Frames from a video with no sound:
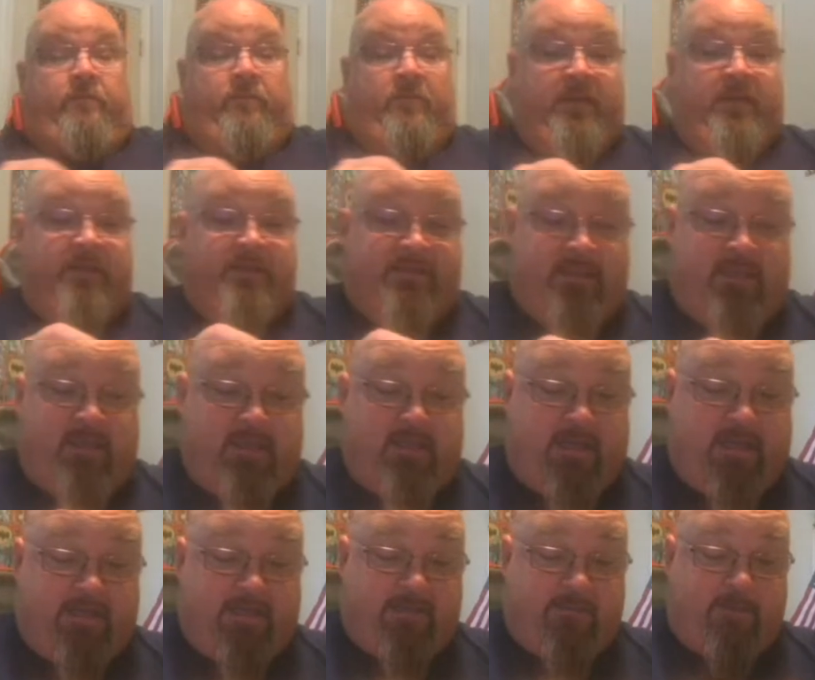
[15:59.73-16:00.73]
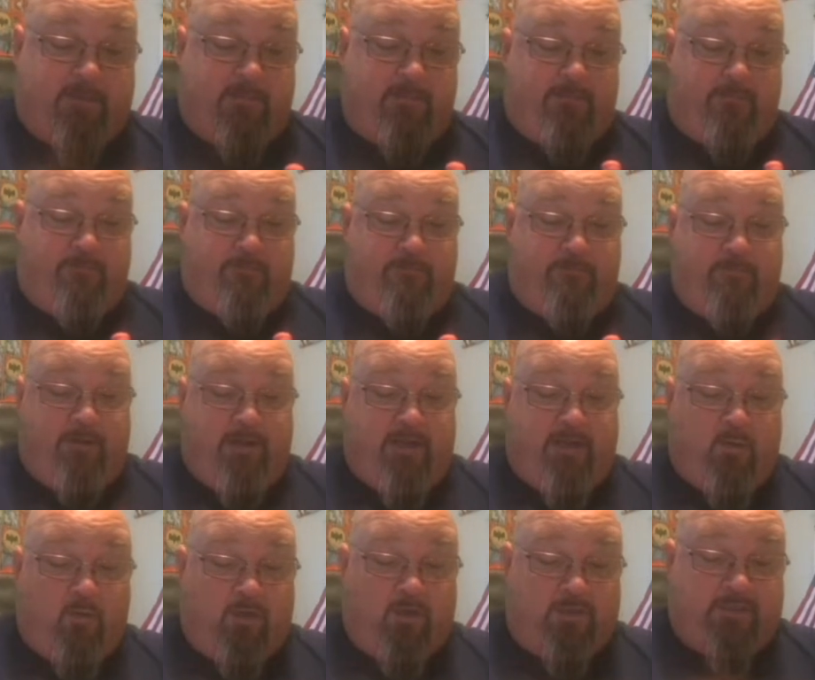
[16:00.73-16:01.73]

Because again, as my buddy at work